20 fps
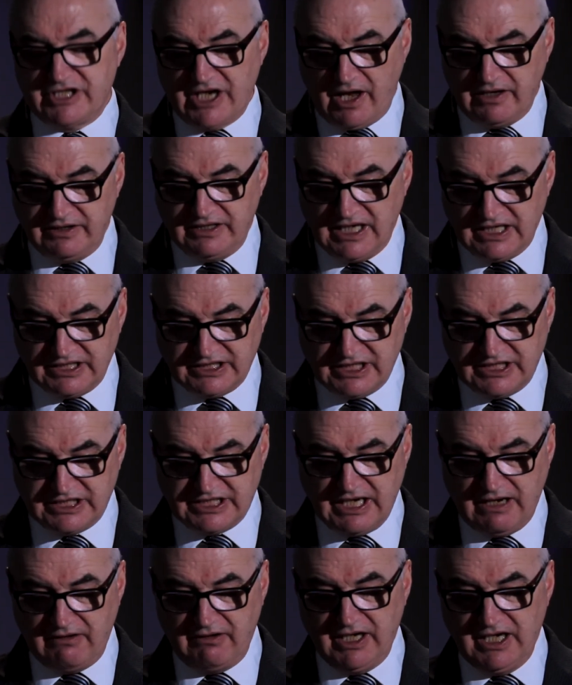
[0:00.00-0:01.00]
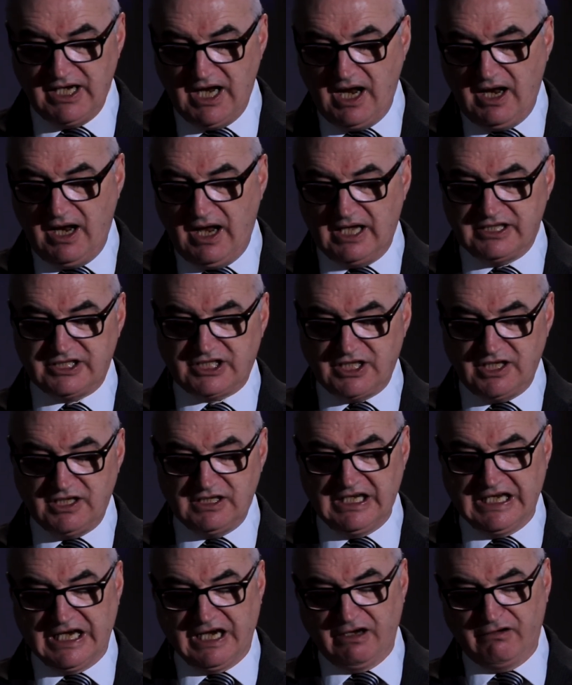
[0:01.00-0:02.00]
unnecessary and
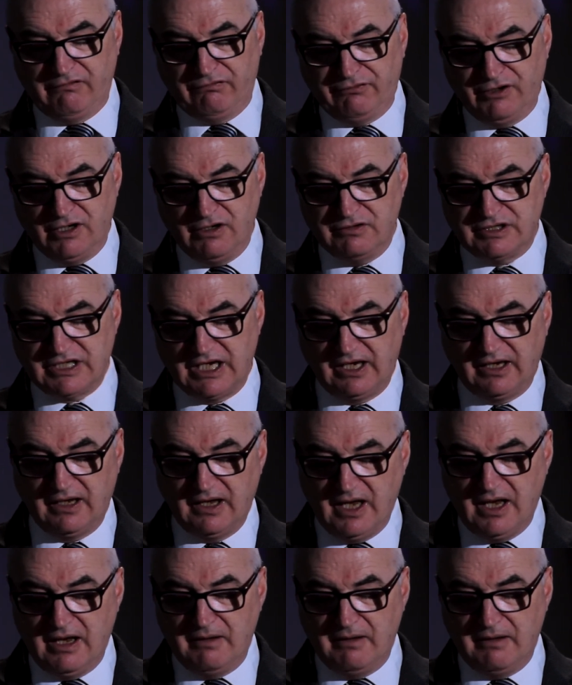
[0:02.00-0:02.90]
certainly confusing,